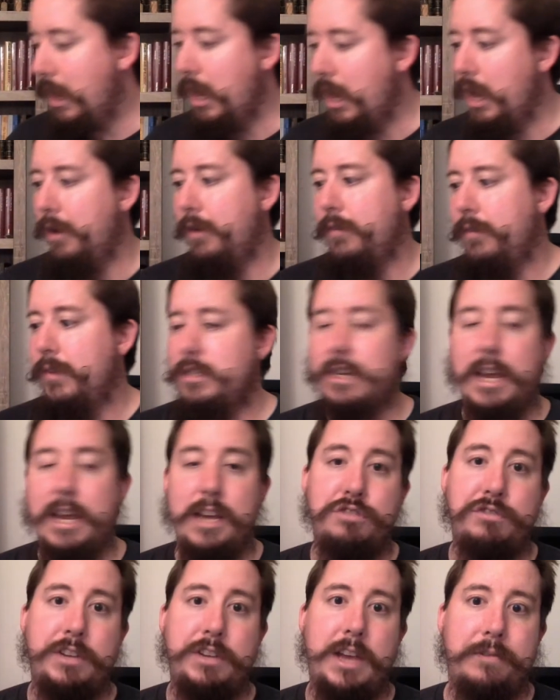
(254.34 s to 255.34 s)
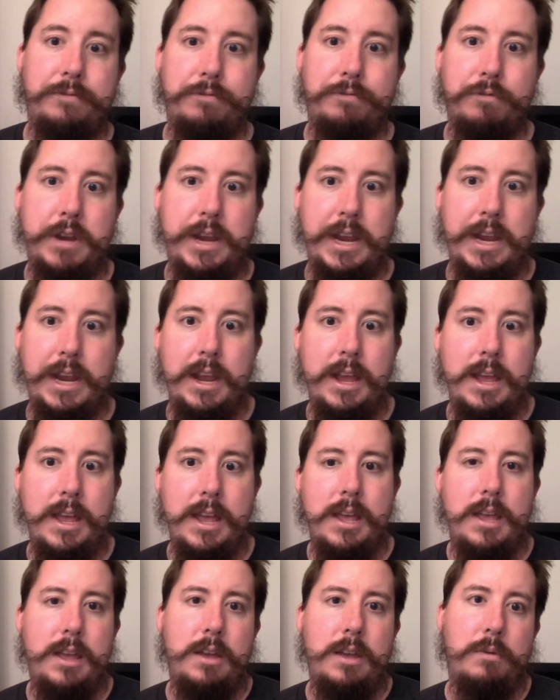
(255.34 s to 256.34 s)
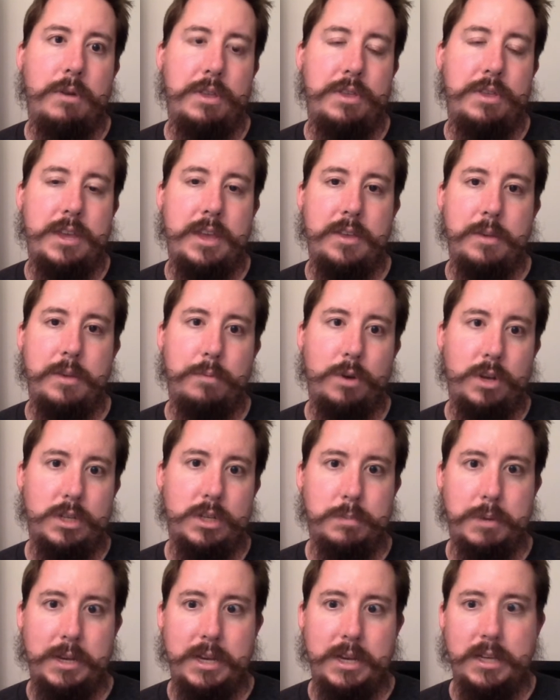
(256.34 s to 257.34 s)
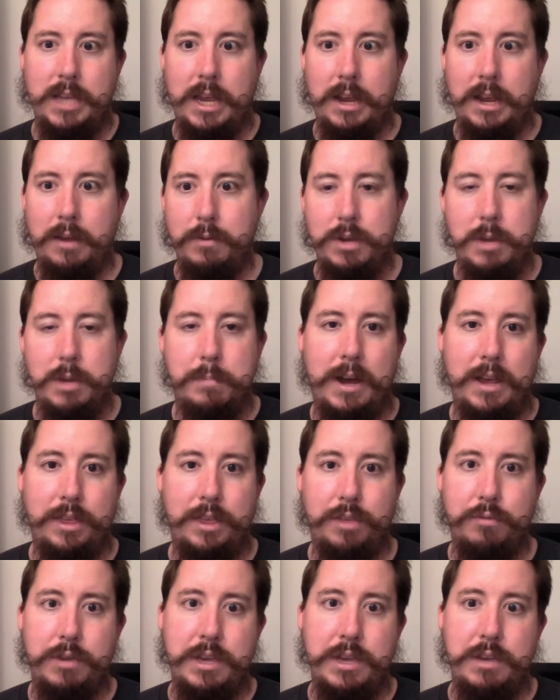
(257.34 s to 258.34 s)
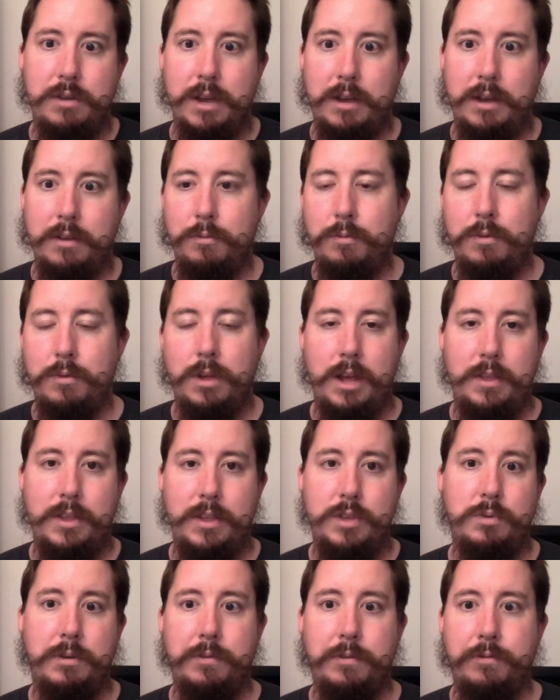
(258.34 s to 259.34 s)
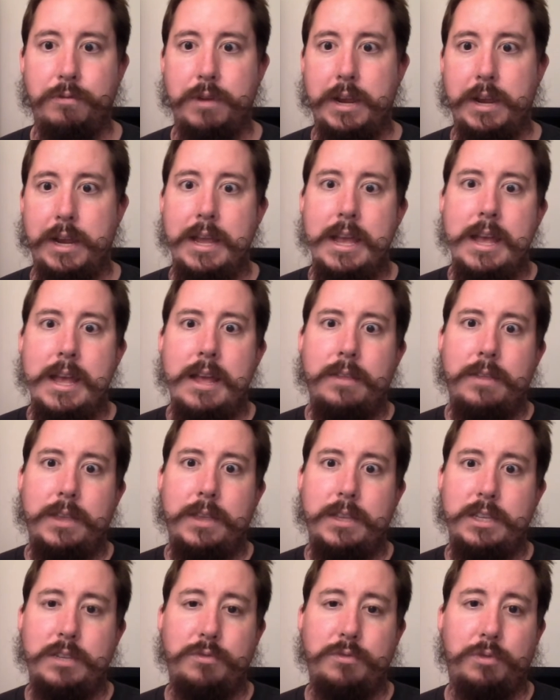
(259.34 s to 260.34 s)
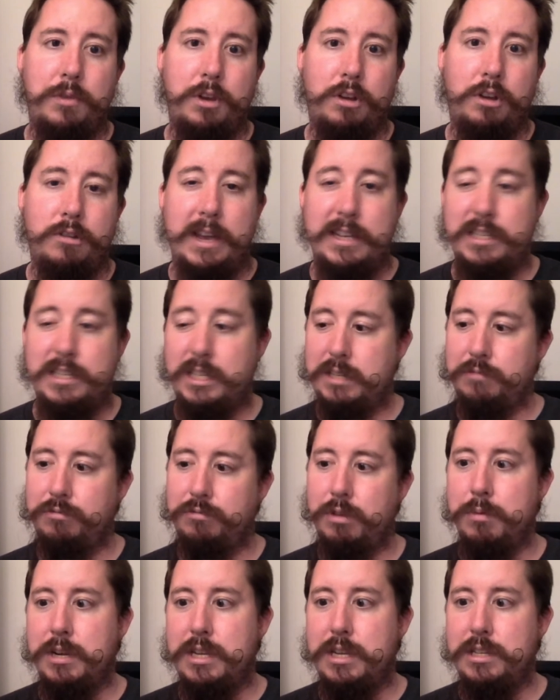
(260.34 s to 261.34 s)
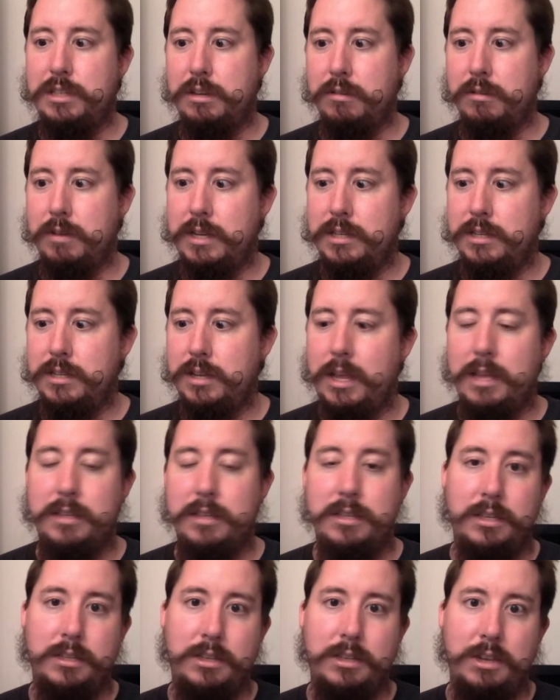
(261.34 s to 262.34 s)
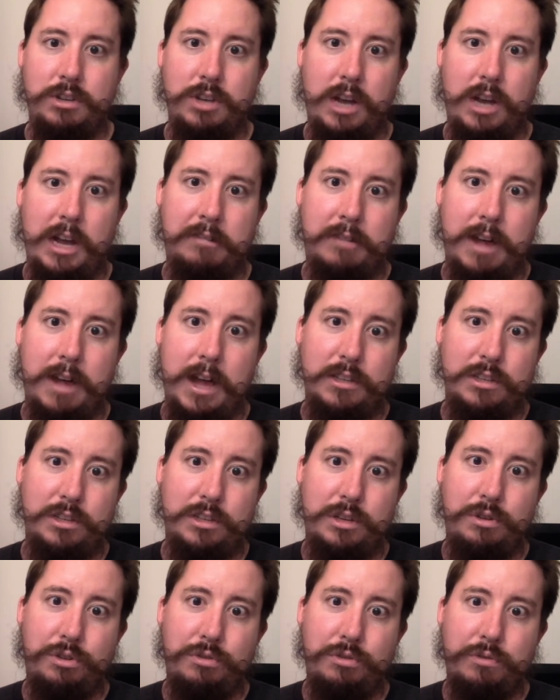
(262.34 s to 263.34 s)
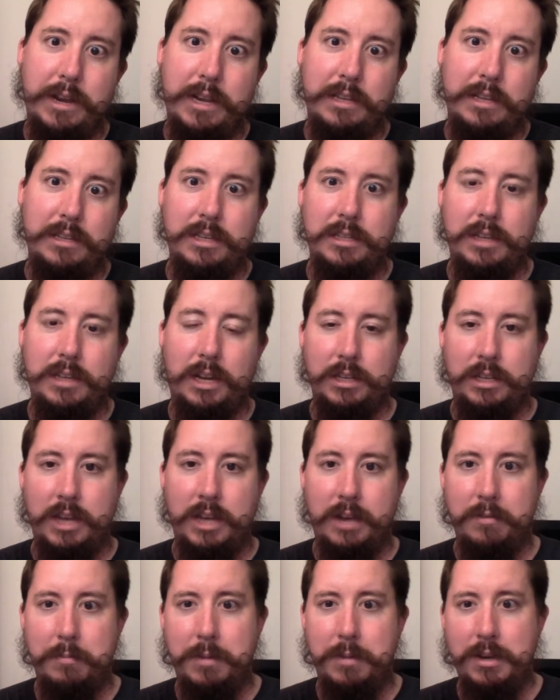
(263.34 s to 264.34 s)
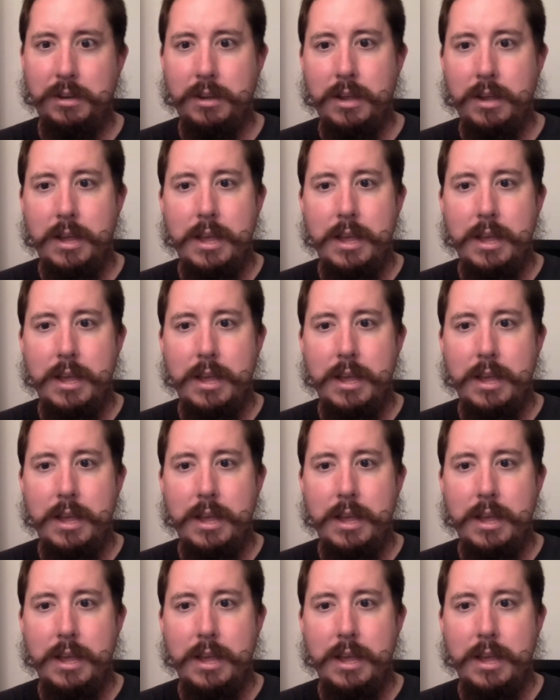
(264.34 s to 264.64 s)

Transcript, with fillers: uh, this I actually got free with the other books because I, when you buy three, you got uh, this one free. This is from their Classics of Liberty series. This is John Locke's Two Treatises on Government.